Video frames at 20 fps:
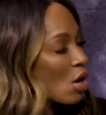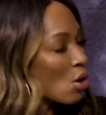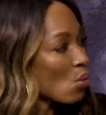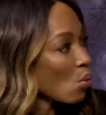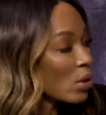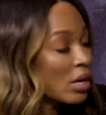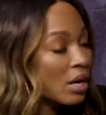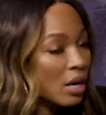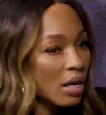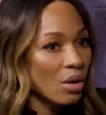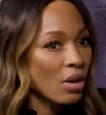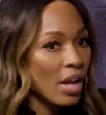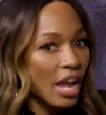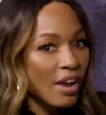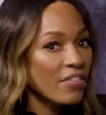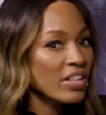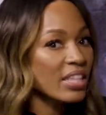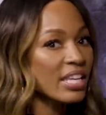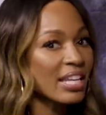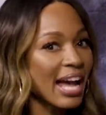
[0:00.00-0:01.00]
What
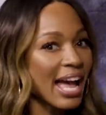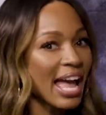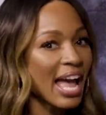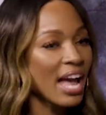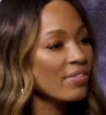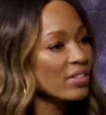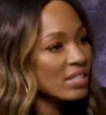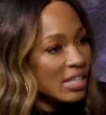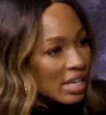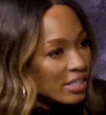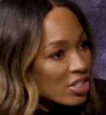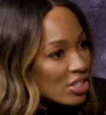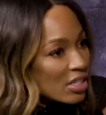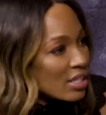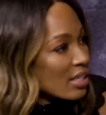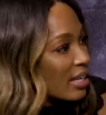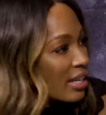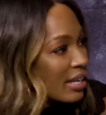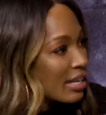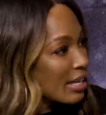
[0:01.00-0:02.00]
everything I have is not just to
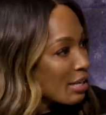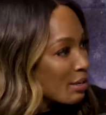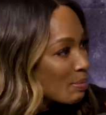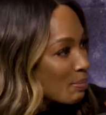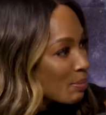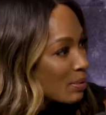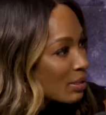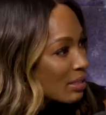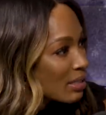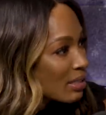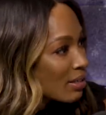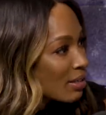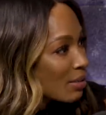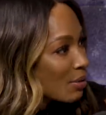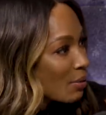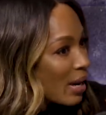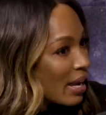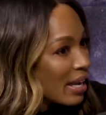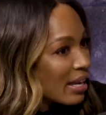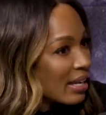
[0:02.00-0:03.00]
keep
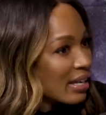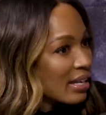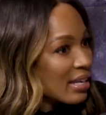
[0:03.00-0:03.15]
right?